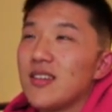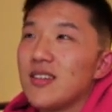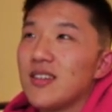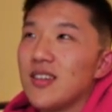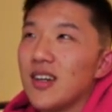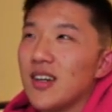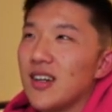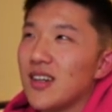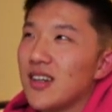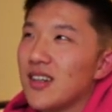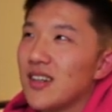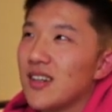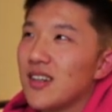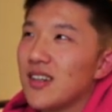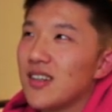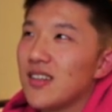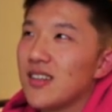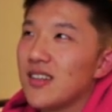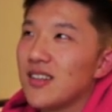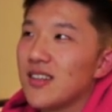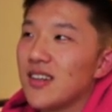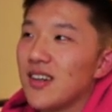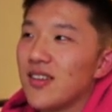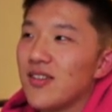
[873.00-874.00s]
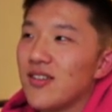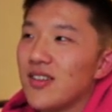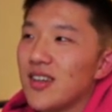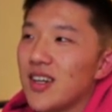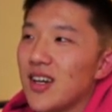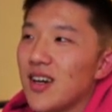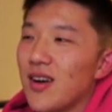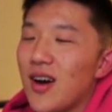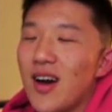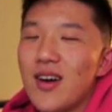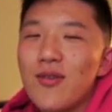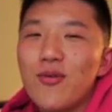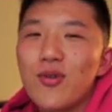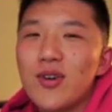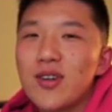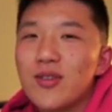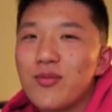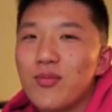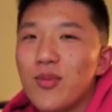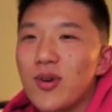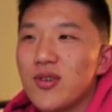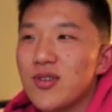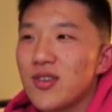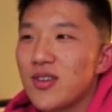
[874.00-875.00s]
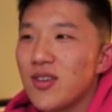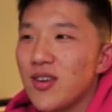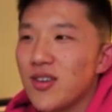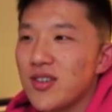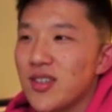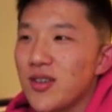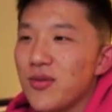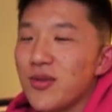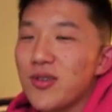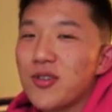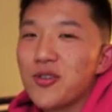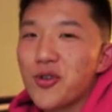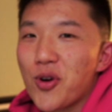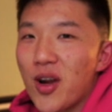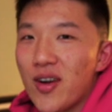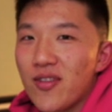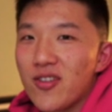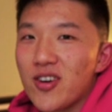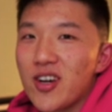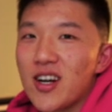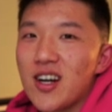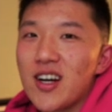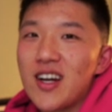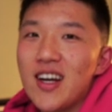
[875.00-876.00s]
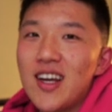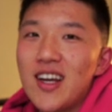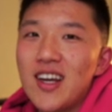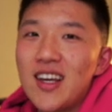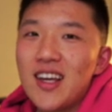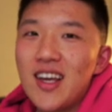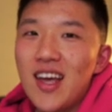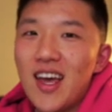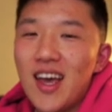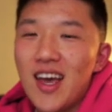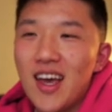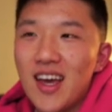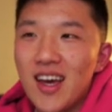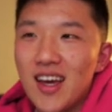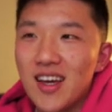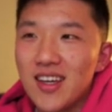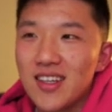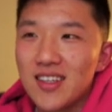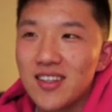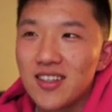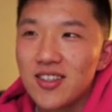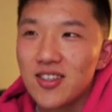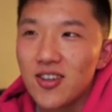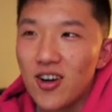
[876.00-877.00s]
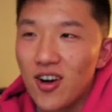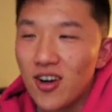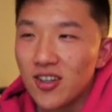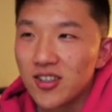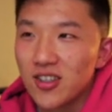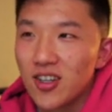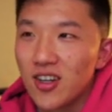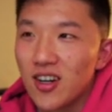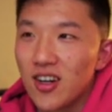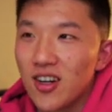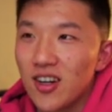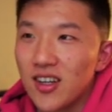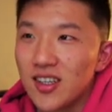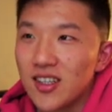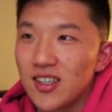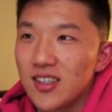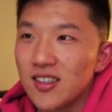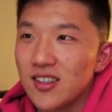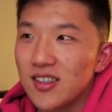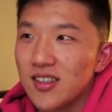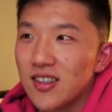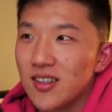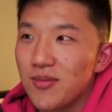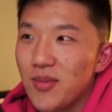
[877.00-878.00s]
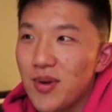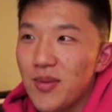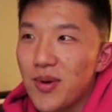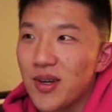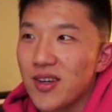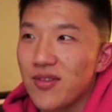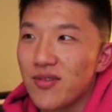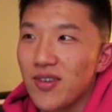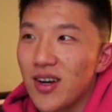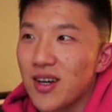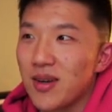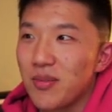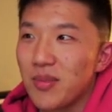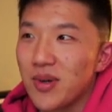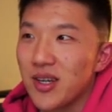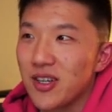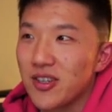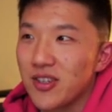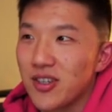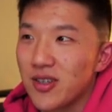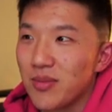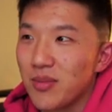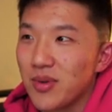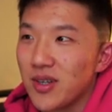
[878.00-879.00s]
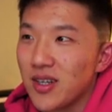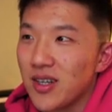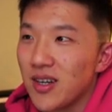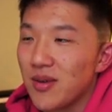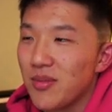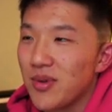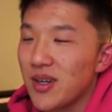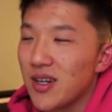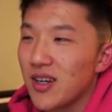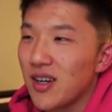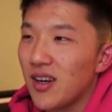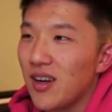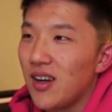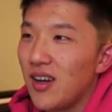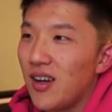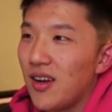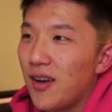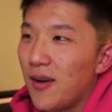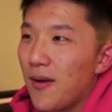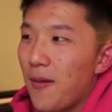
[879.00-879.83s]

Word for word: Doug, I forget. I worked most closely with Trevor and Tong Tong. Maybe I can find a picture and put it up here.